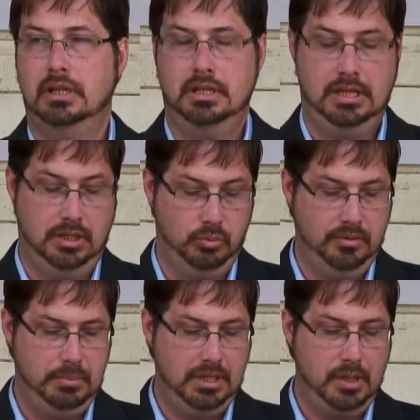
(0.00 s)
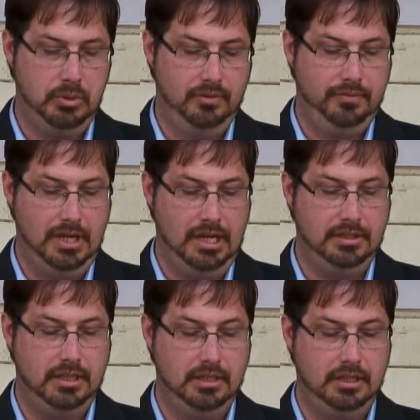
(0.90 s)
And we've been able to
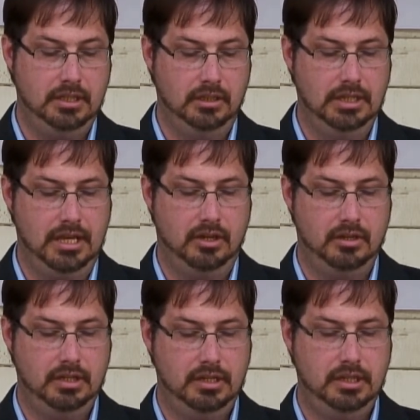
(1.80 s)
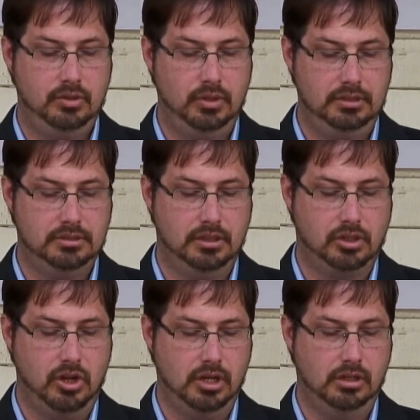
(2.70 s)
find that in a letter that he had written to the
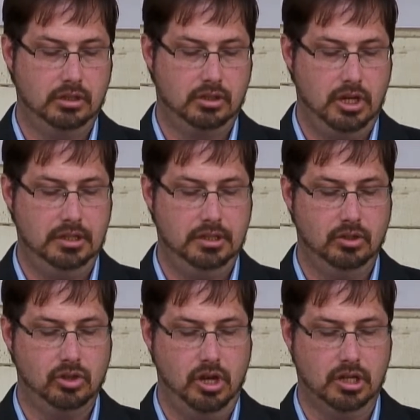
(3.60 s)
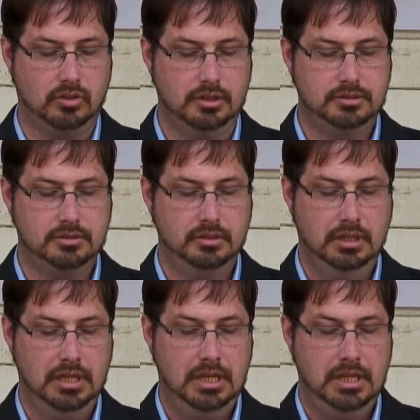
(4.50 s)
Continental Congress,
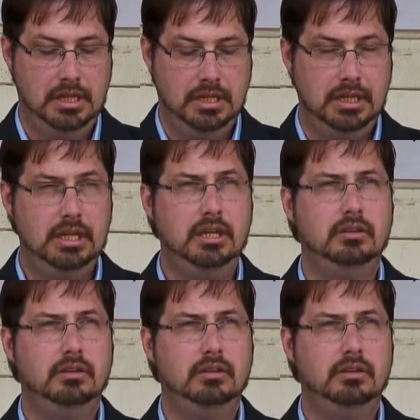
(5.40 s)
he